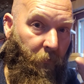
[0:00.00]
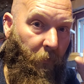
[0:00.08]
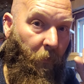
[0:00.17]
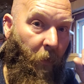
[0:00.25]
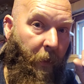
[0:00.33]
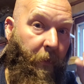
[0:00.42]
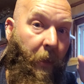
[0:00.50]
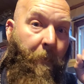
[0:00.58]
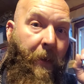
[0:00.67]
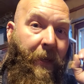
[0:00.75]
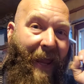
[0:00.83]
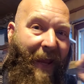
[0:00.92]
All right, they
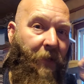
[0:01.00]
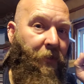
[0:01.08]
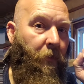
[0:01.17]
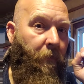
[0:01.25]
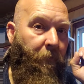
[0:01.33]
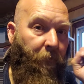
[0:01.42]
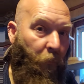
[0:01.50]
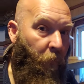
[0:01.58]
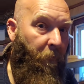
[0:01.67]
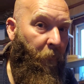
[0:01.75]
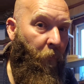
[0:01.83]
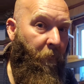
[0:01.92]
make excellent flu
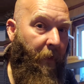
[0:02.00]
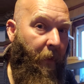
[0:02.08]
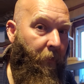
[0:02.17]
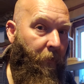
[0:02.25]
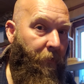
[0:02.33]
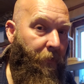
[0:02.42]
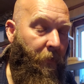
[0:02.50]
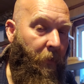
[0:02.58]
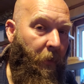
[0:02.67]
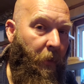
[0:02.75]
feathers